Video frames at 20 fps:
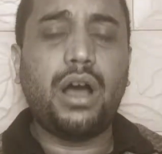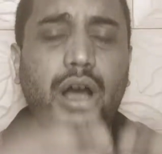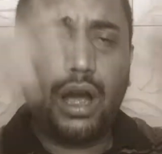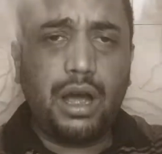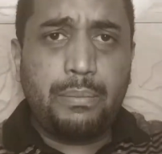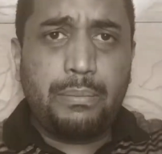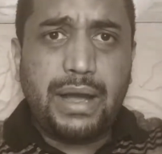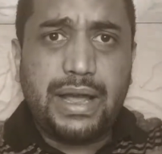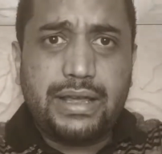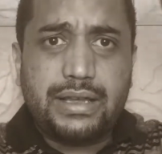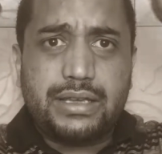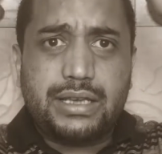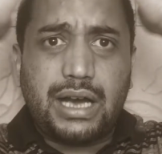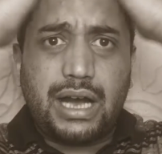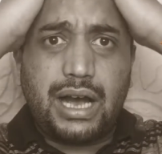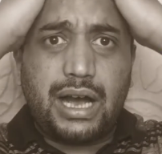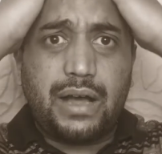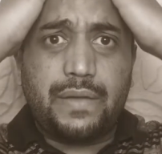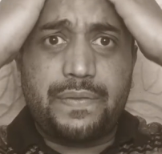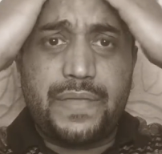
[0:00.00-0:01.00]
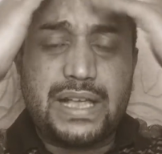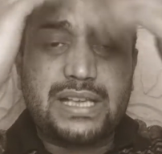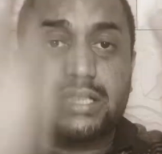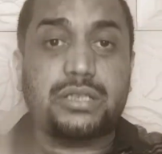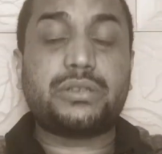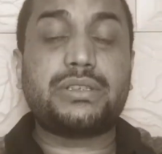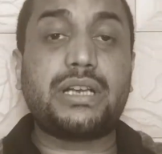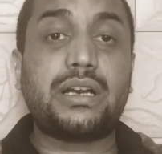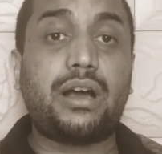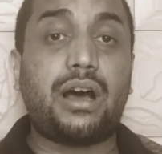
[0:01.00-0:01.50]
Oh my god, that's
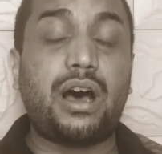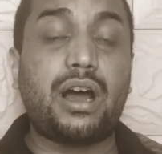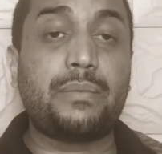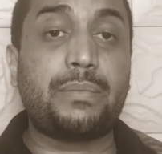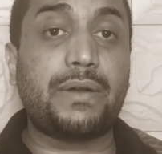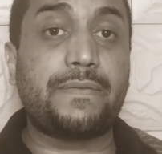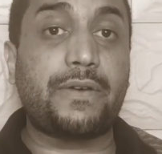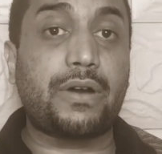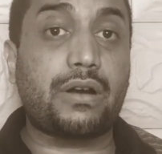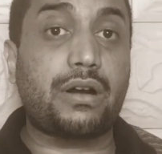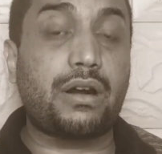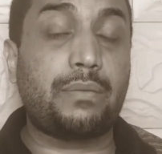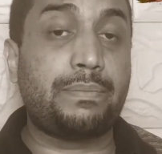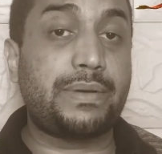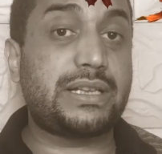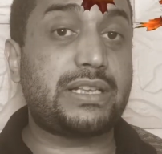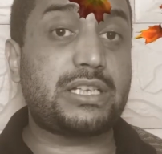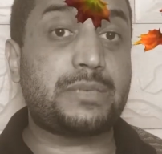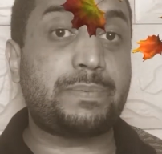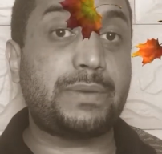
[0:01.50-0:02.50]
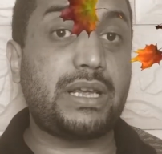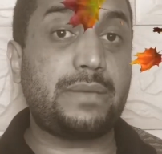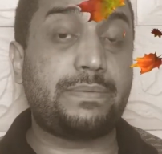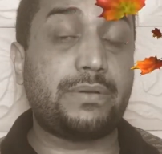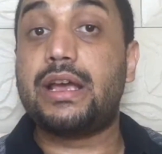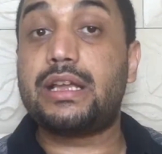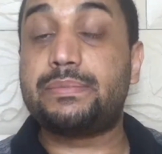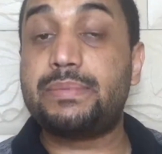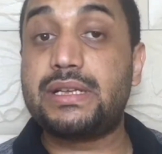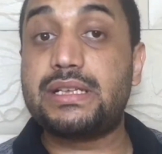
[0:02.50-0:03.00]
totally horrible for all British
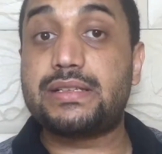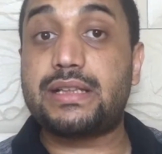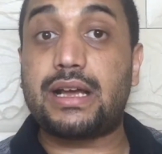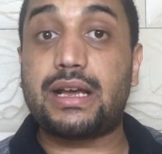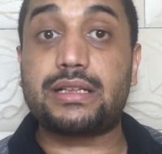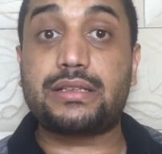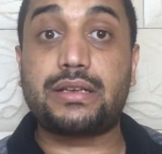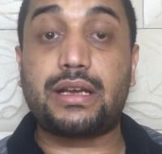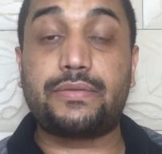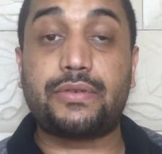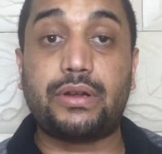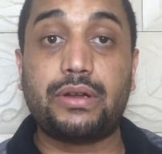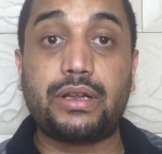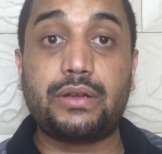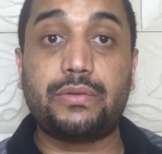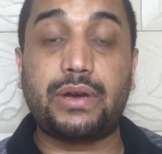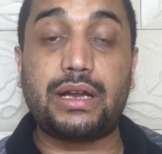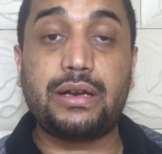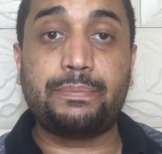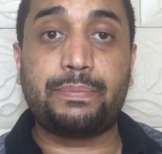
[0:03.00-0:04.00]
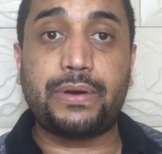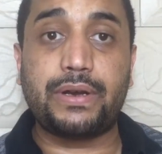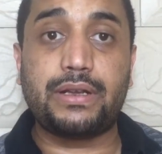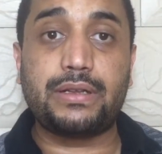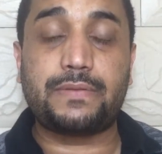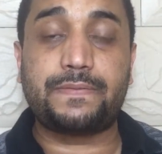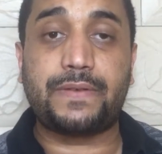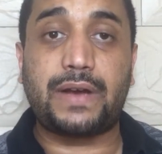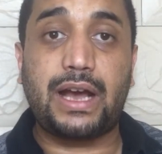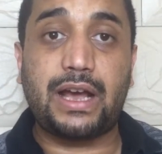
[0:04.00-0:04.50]
people. It means that you have only
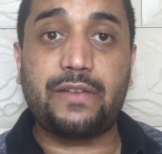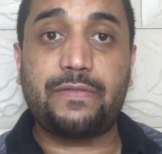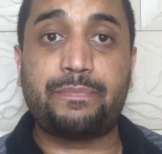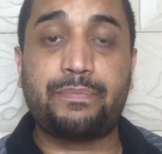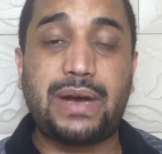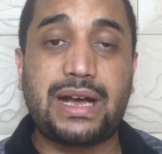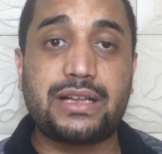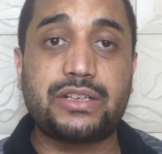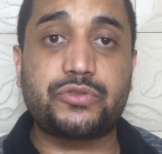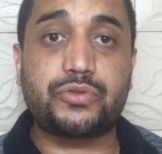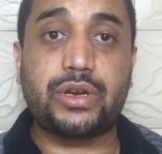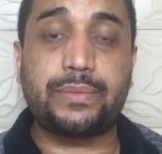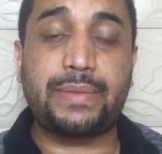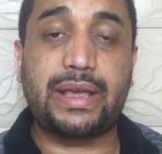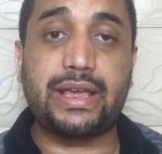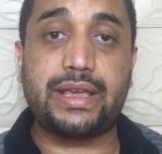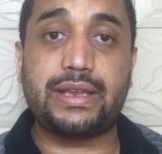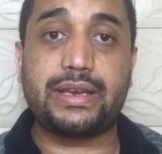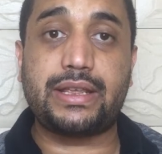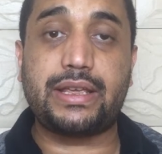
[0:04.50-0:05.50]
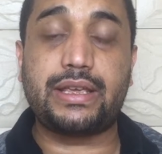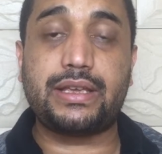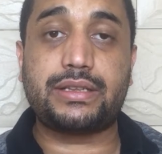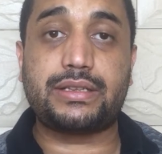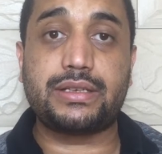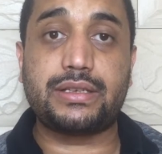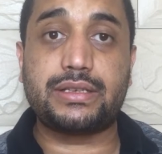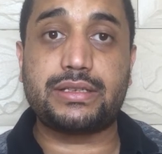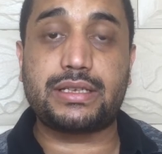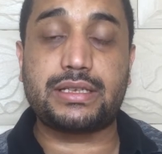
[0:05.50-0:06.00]
1.5 months remaining
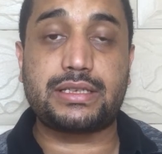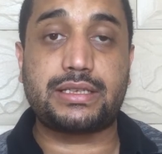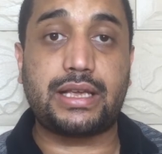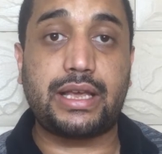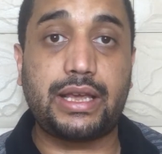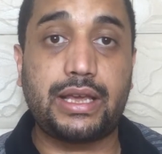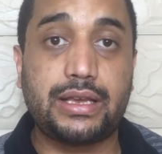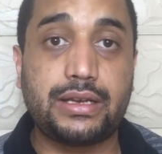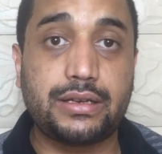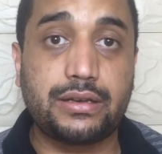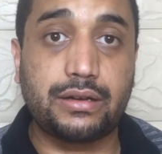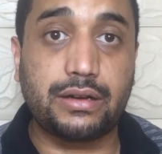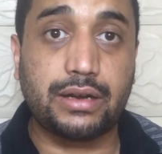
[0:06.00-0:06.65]
to sustain your